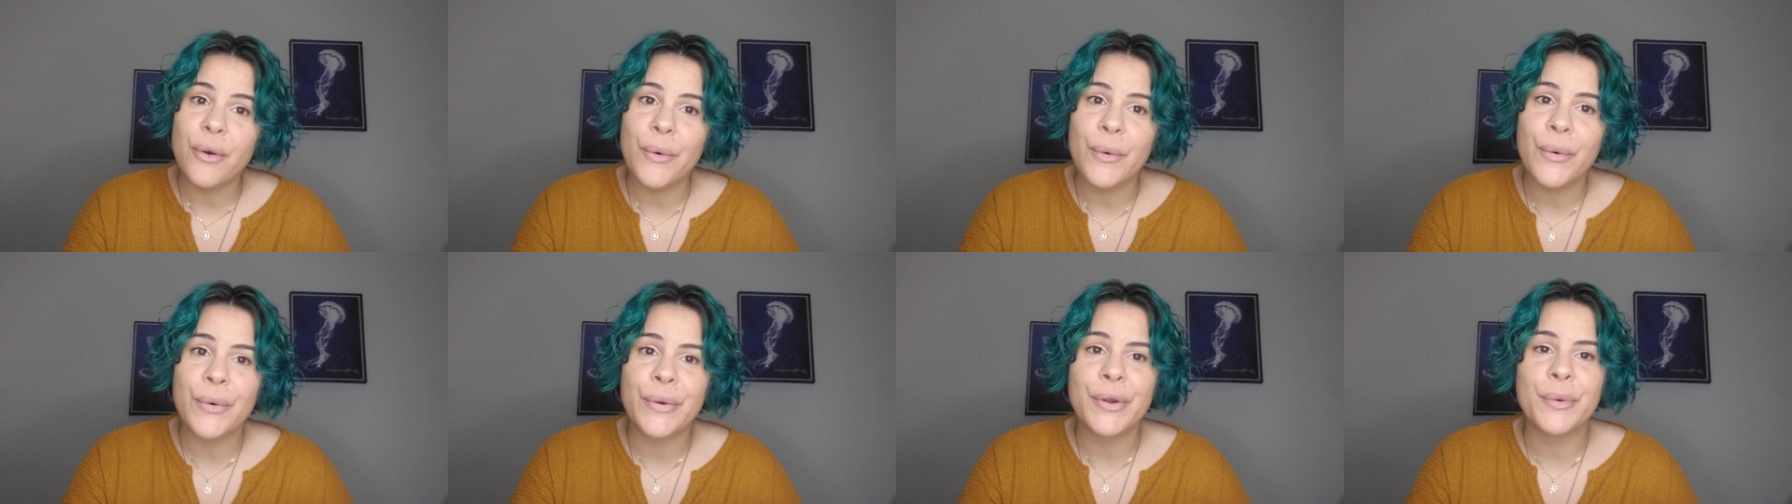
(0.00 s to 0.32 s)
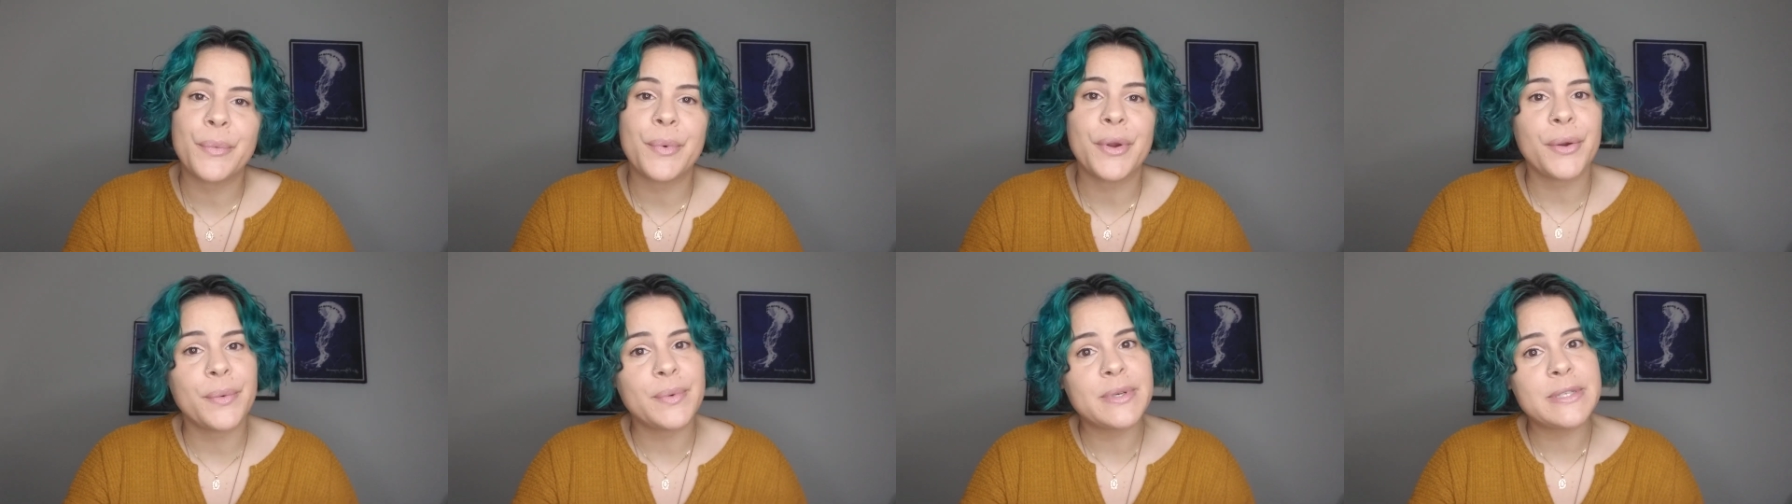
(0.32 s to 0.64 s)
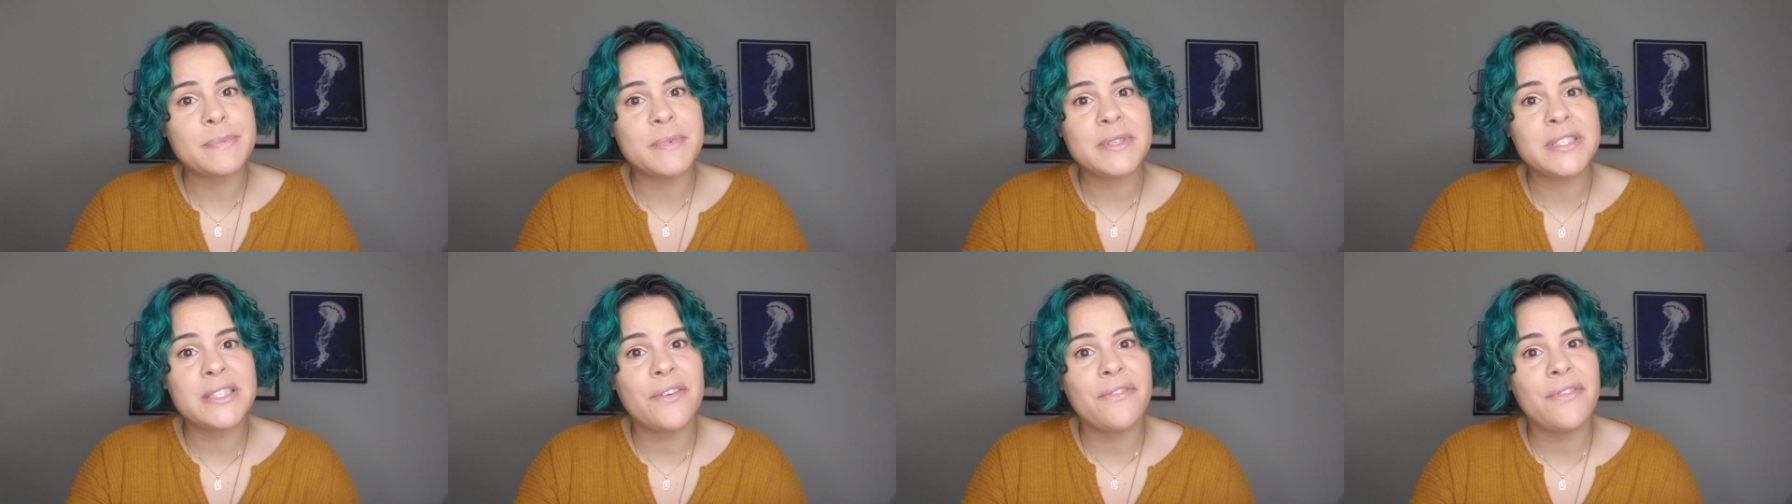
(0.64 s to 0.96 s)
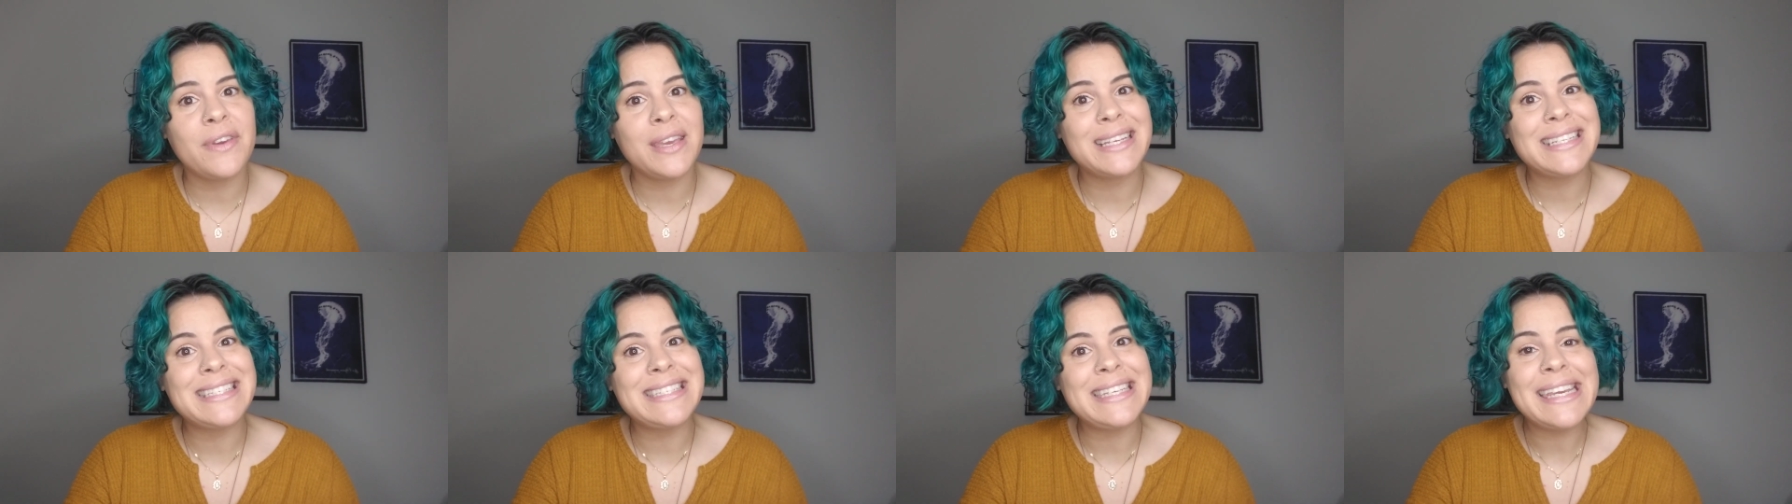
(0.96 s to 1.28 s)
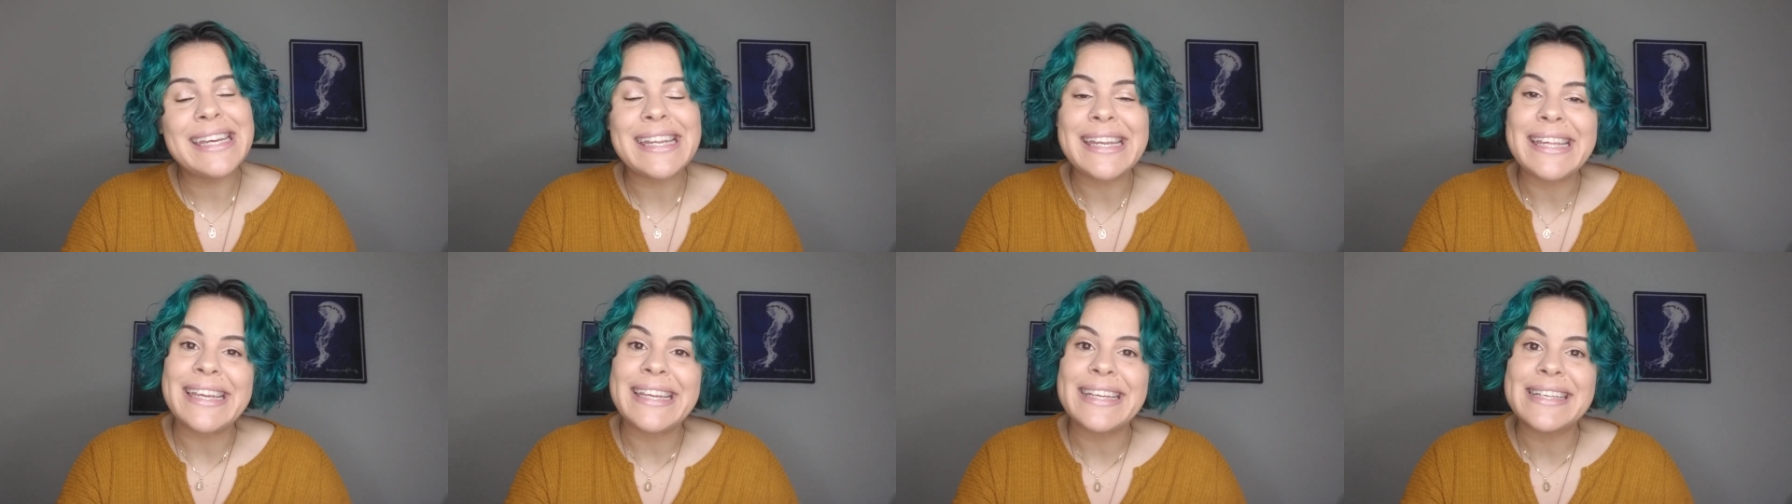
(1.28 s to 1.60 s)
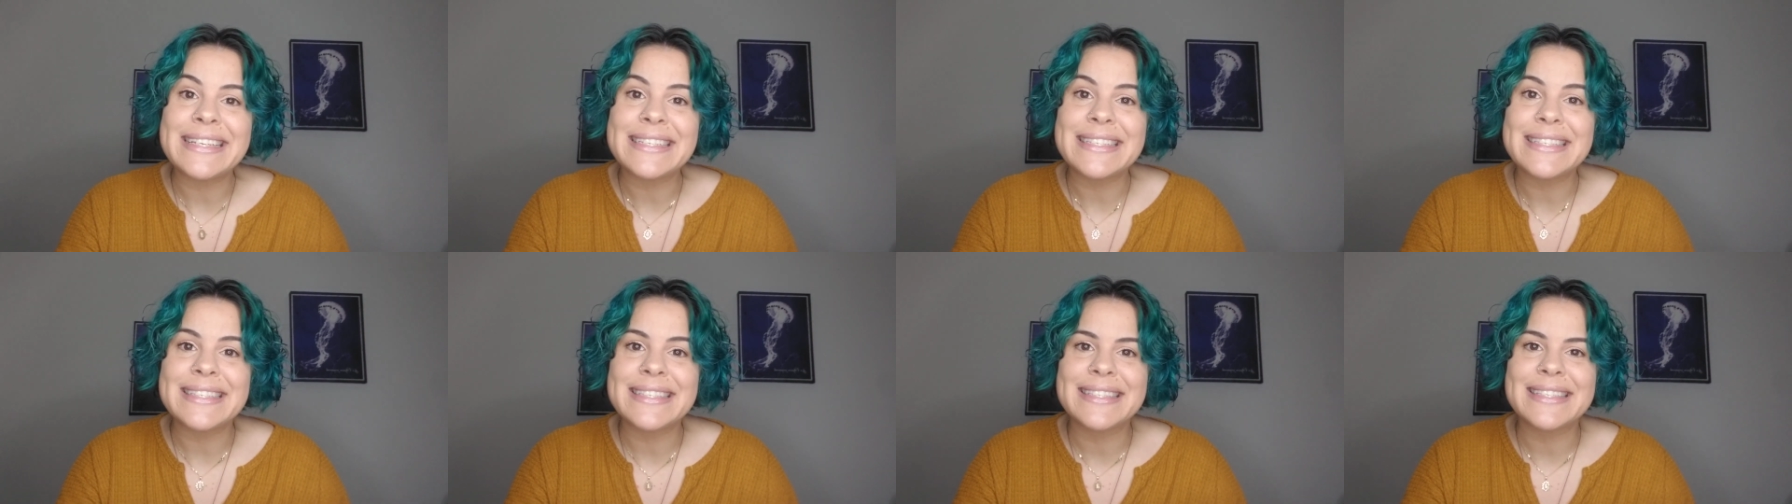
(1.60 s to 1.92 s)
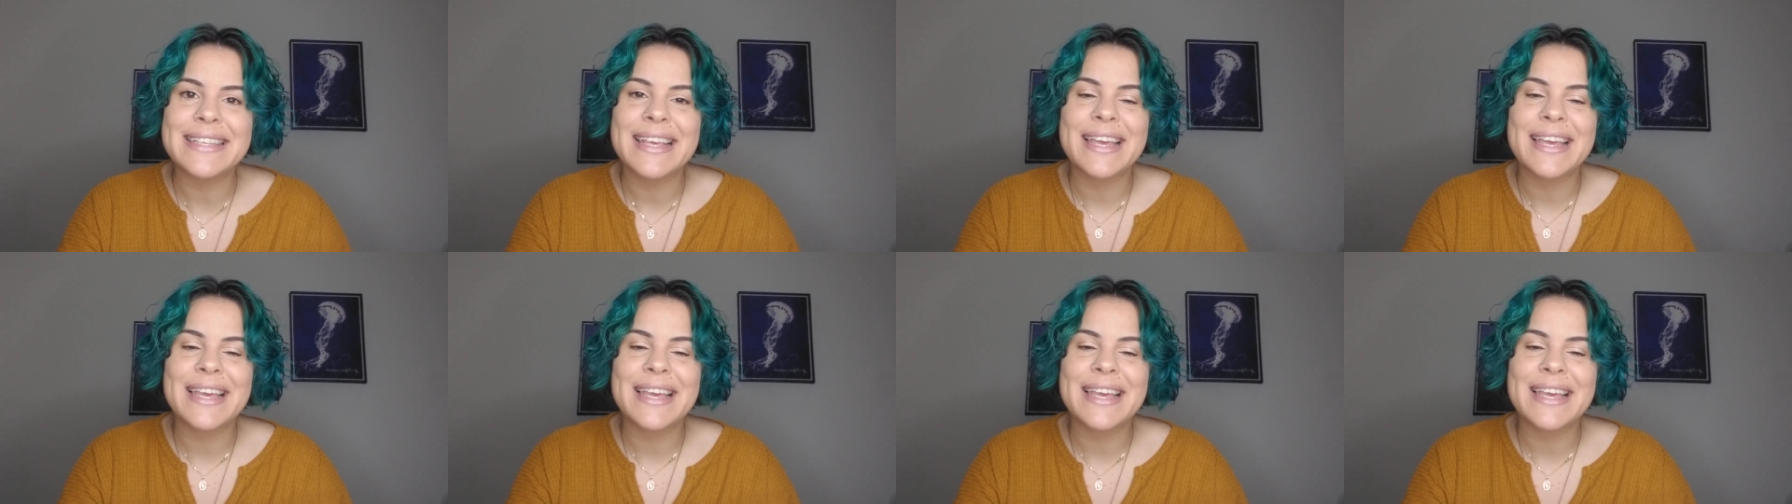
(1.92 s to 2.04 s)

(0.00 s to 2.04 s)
or work with specific deities?